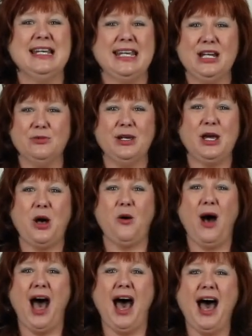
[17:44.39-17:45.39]
Here we
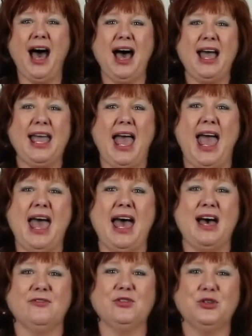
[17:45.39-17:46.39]
go. I
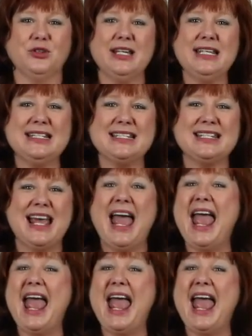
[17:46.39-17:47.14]
have grit